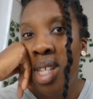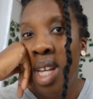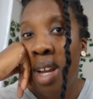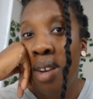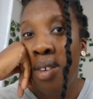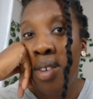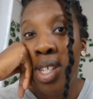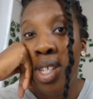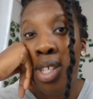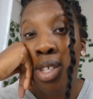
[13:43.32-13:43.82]

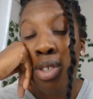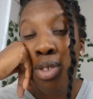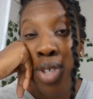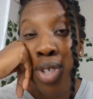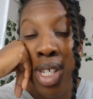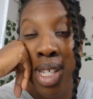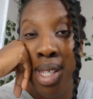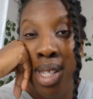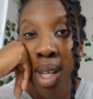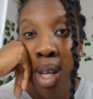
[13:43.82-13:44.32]
Terry's
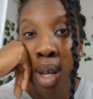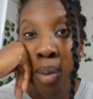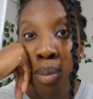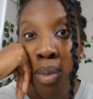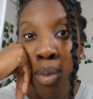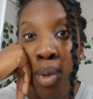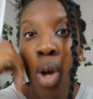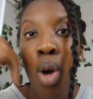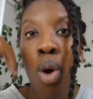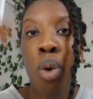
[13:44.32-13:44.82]

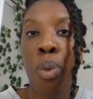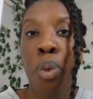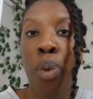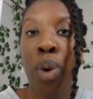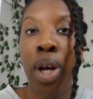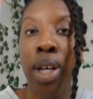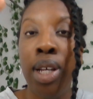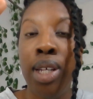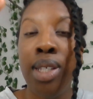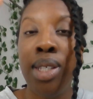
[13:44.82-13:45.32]
threesome
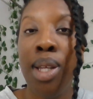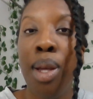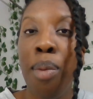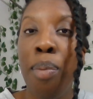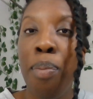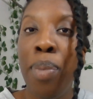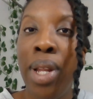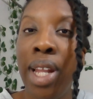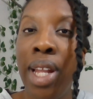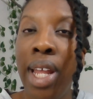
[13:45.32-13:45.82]
was
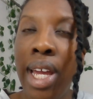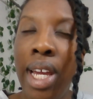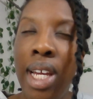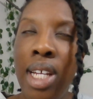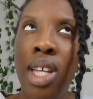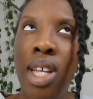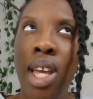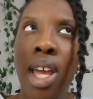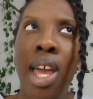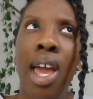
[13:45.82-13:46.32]

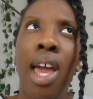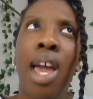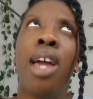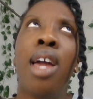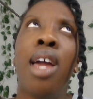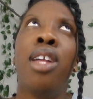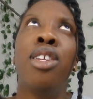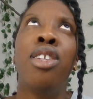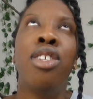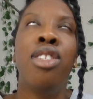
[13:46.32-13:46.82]
planned.
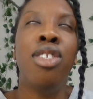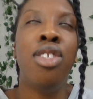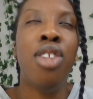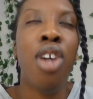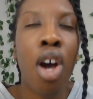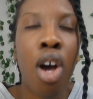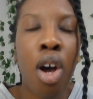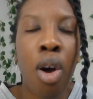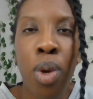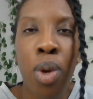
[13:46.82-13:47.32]
And
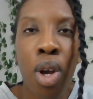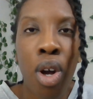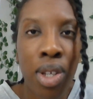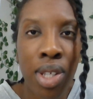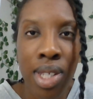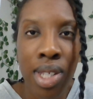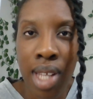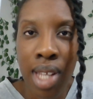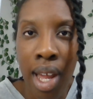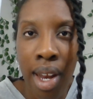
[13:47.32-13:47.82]
duh, we
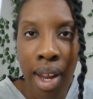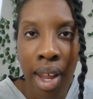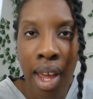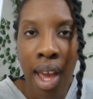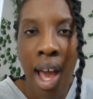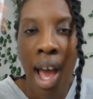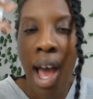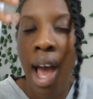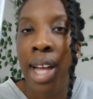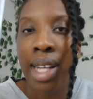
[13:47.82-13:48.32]
all said
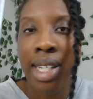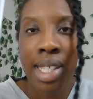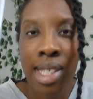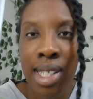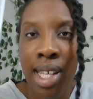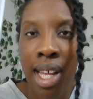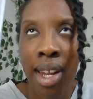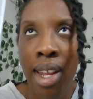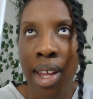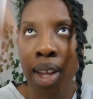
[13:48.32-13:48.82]
it. I
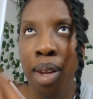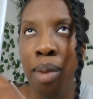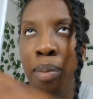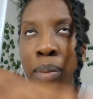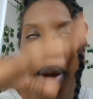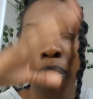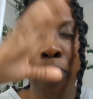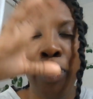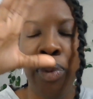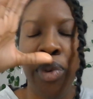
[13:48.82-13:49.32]
said it
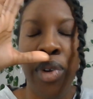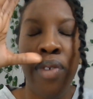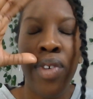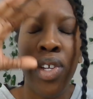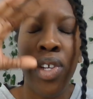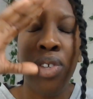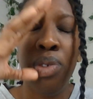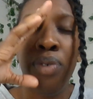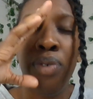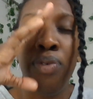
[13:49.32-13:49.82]
in my
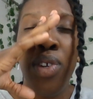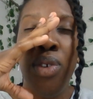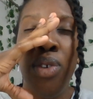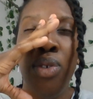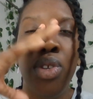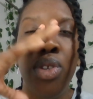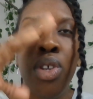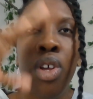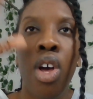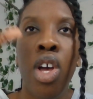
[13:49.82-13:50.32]
previous
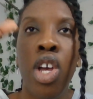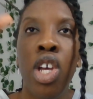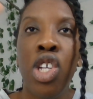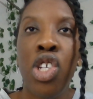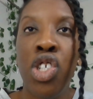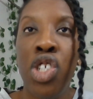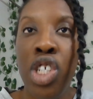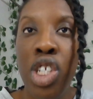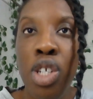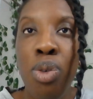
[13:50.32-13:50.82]
reviews.
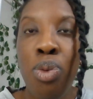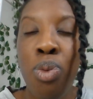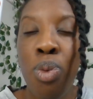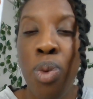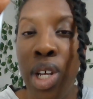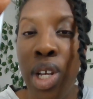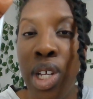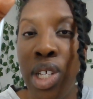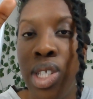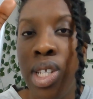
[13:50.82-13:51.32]
She
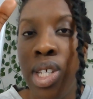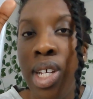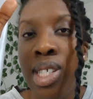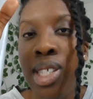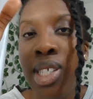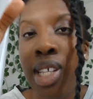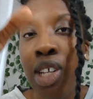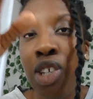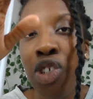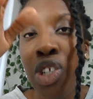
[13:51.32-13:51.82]
was
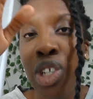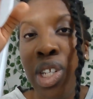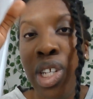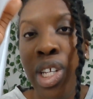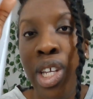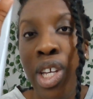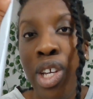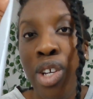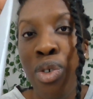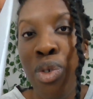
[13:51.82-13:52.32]

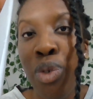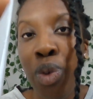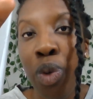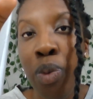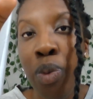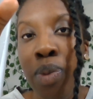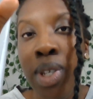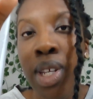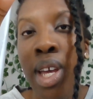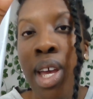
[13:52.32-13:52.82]
essentially
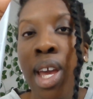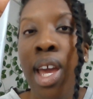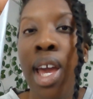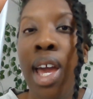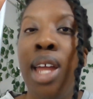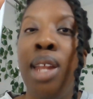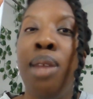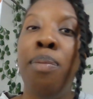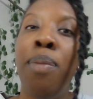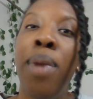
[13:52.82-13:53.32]
groomed
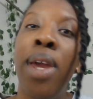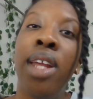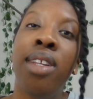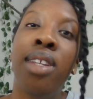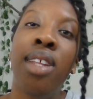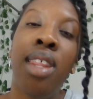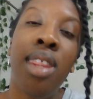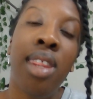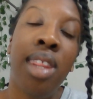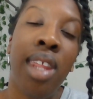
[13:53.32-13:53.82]
and
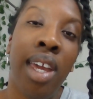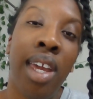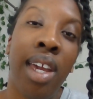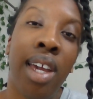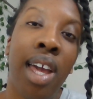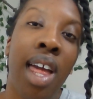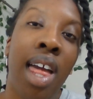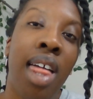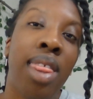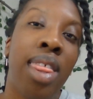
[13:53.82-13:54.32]
made to
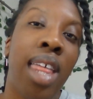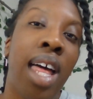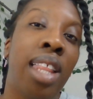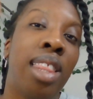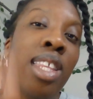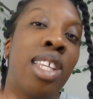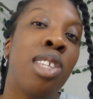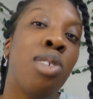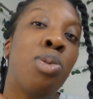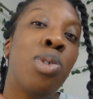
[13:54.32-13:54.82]
think
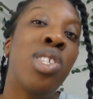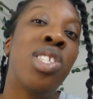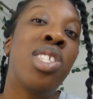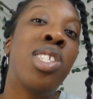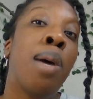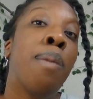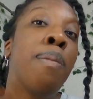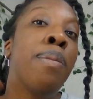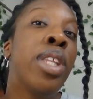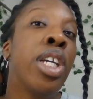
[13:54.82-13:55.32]
that this was
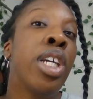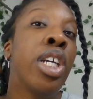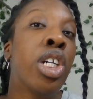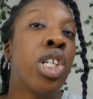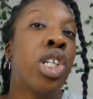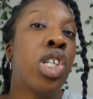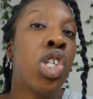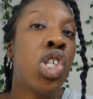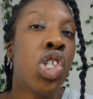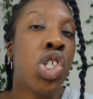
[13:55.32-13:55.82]

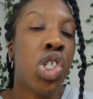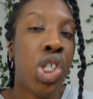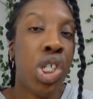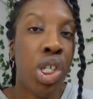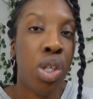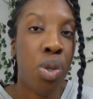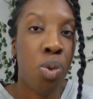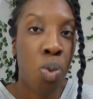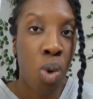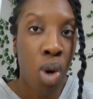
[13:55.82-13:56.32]
something
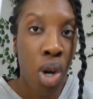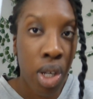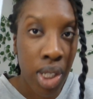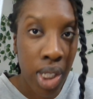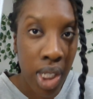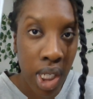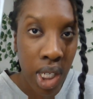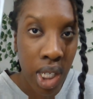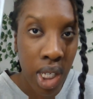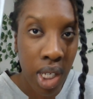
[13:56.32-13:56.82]
she
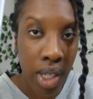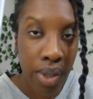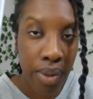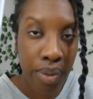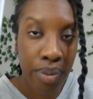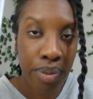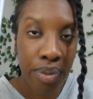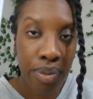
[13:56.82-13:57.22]
wanted.